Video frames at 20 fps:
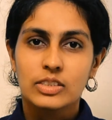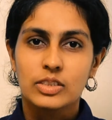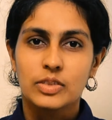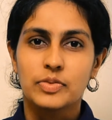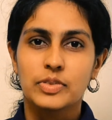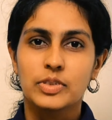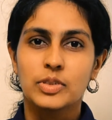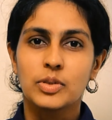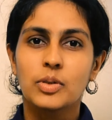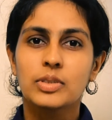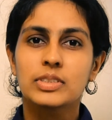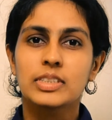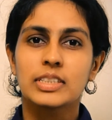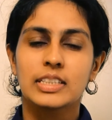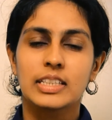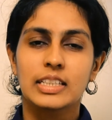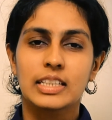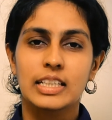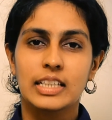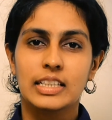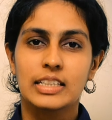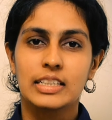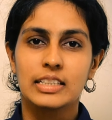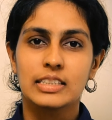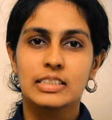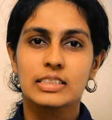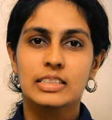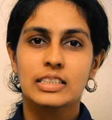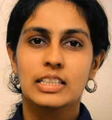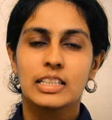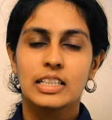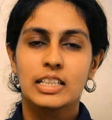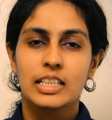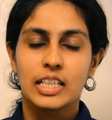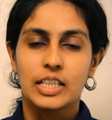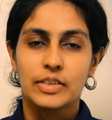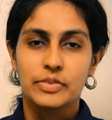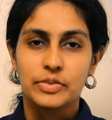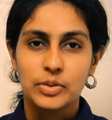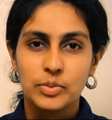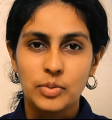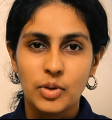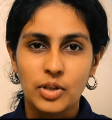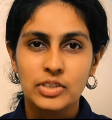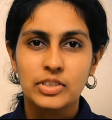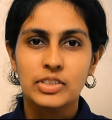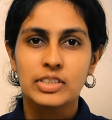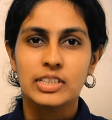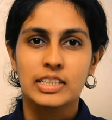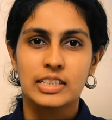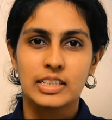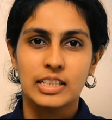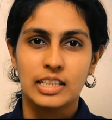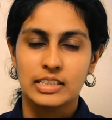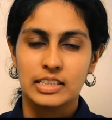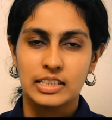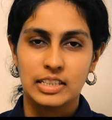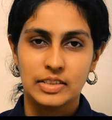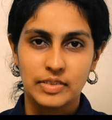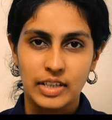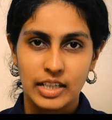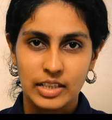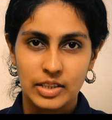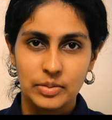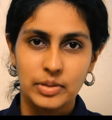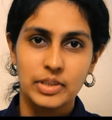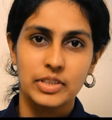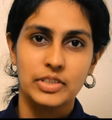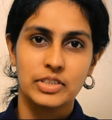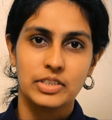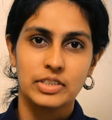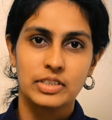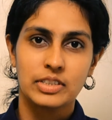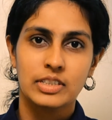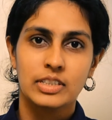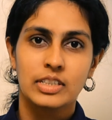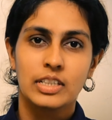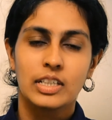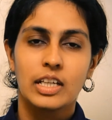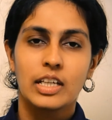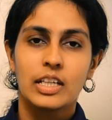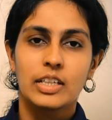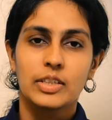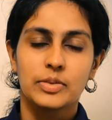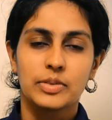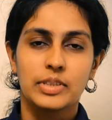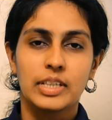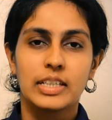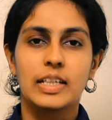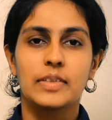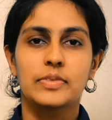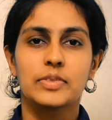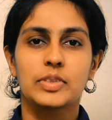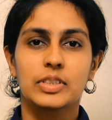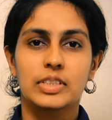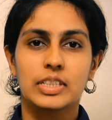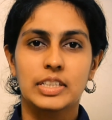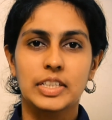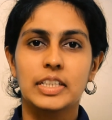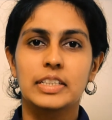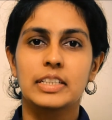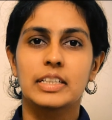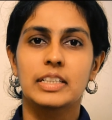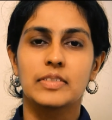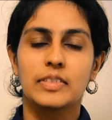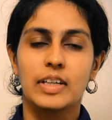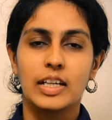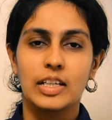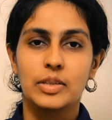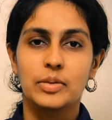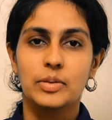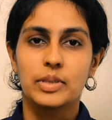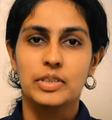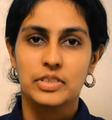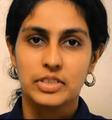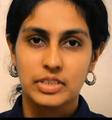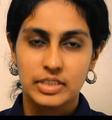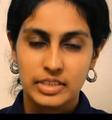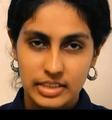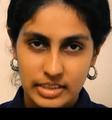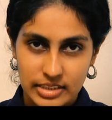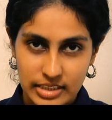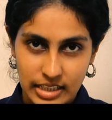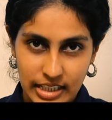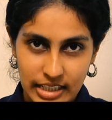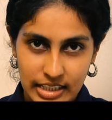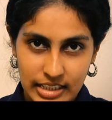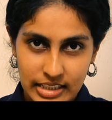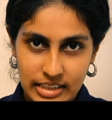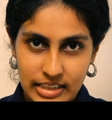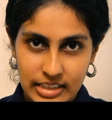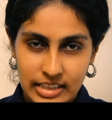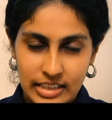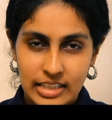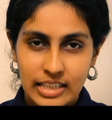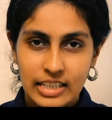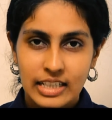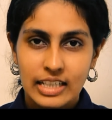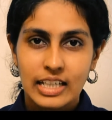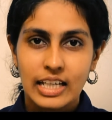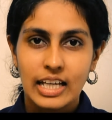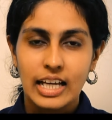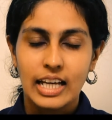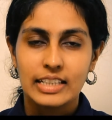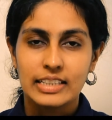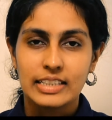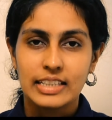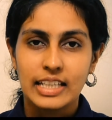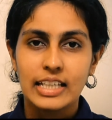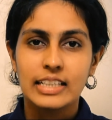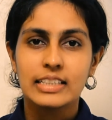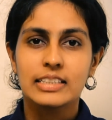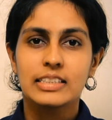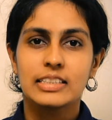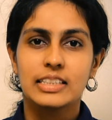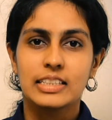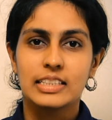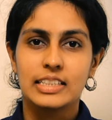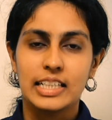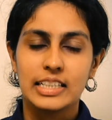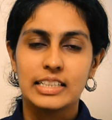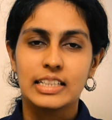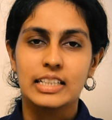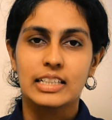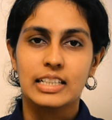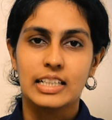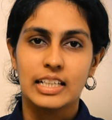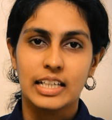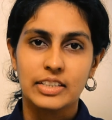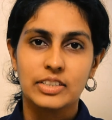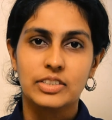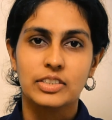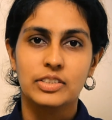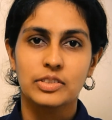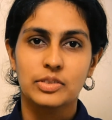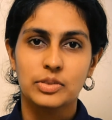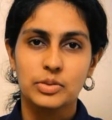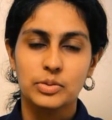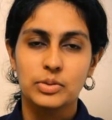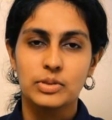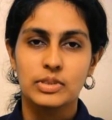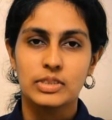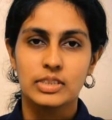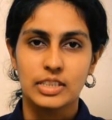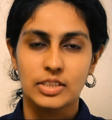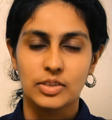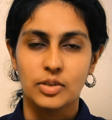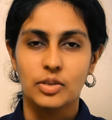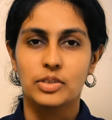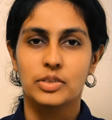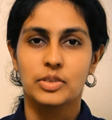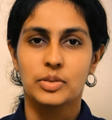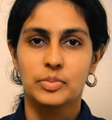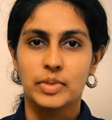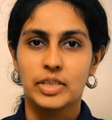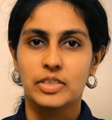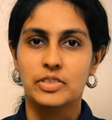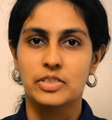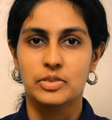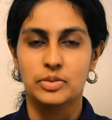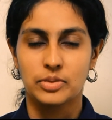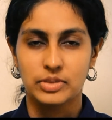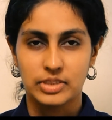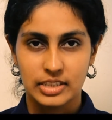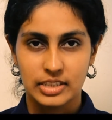So for those indicators, if you want to conduct an evaluation, you then have to create an evaluation design and then the data collection tools in order to measure those